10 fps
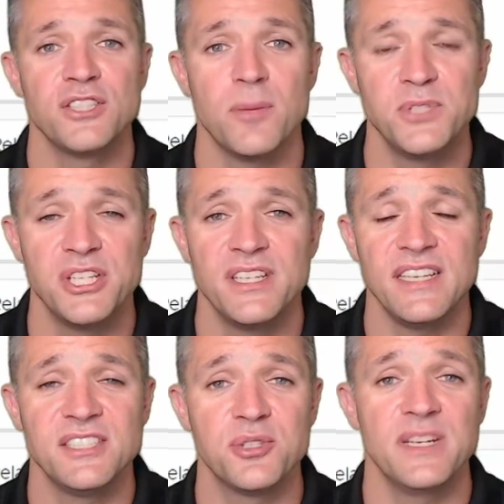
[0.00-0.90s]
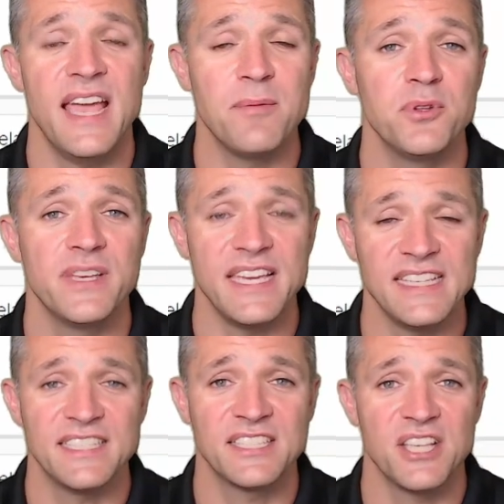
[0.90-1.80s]
option is to enable the
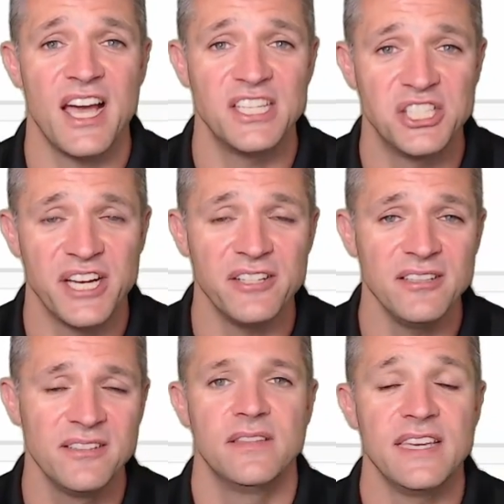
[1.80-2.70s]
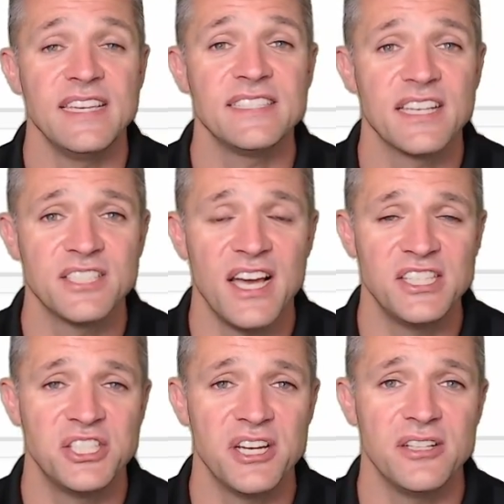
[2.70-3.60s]
ESXi shell. The
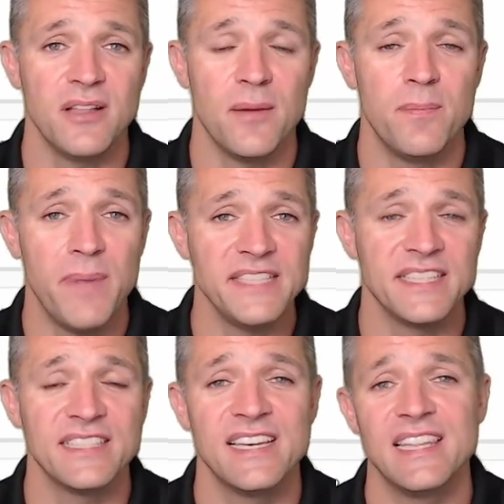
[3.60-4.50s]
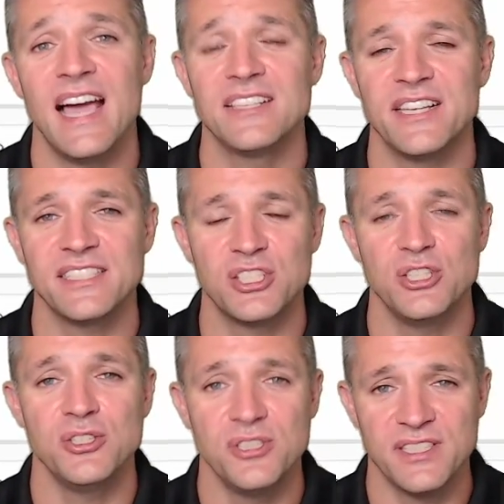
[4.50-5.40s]
ESXi shell basically allows us to
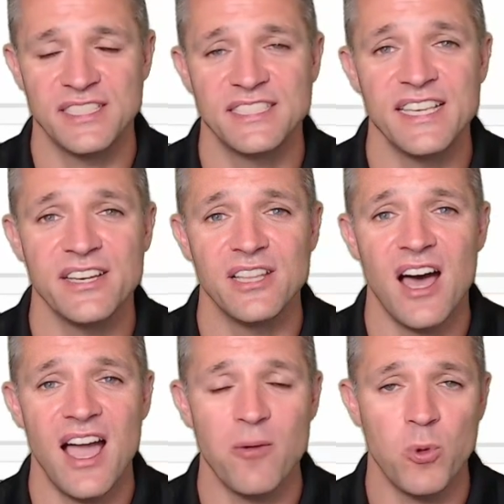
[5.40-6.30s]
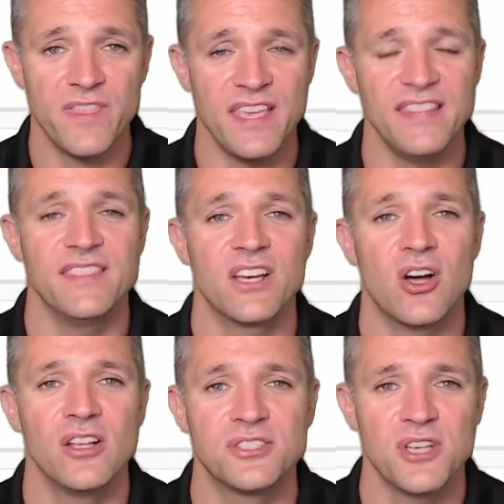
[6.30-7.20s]
use the CLI within the
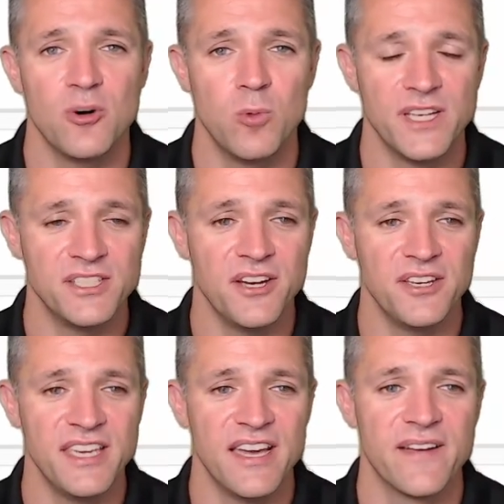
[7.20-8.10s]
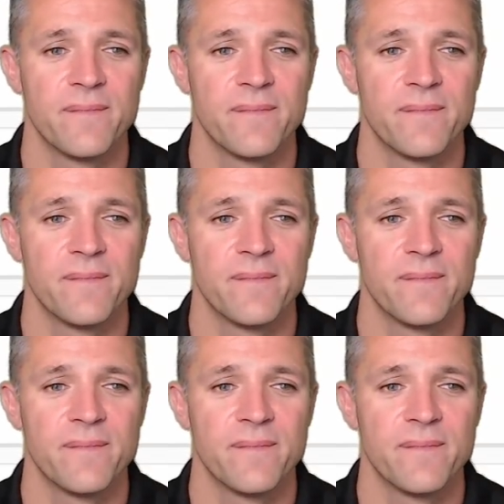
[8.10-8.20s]
console window here.